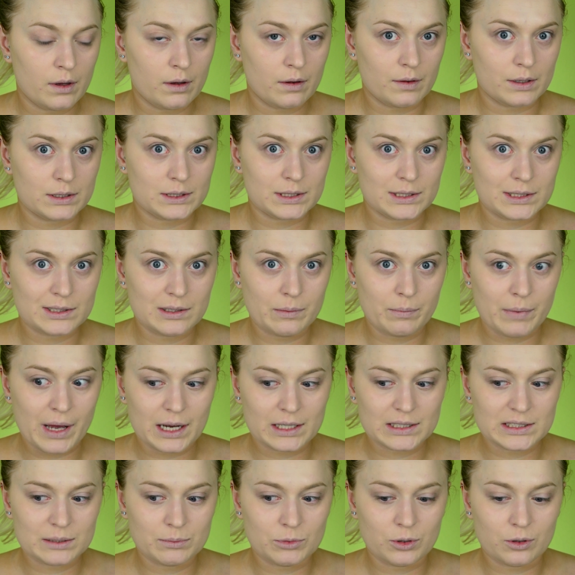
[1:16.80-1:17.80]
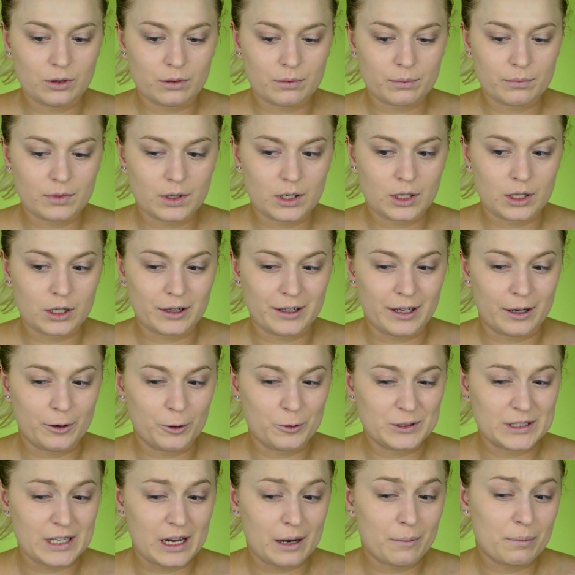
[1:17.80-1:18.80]
This is the maximal
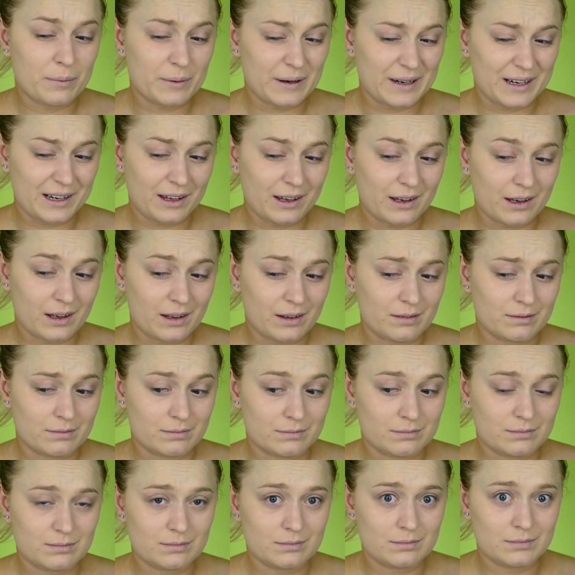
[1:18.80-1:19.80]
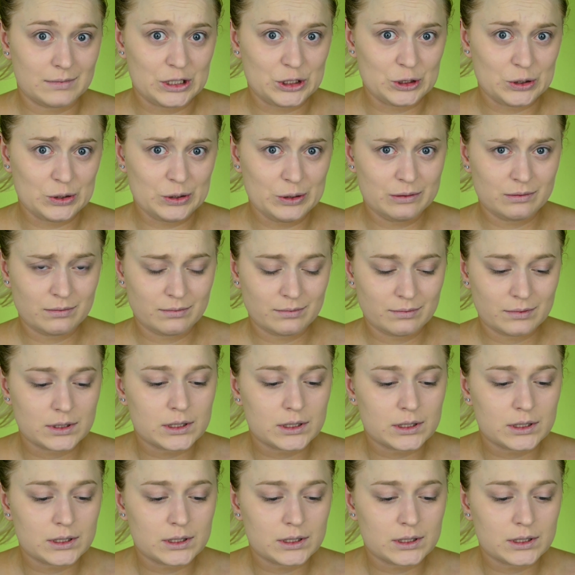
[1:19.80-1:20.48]
close-up I can do.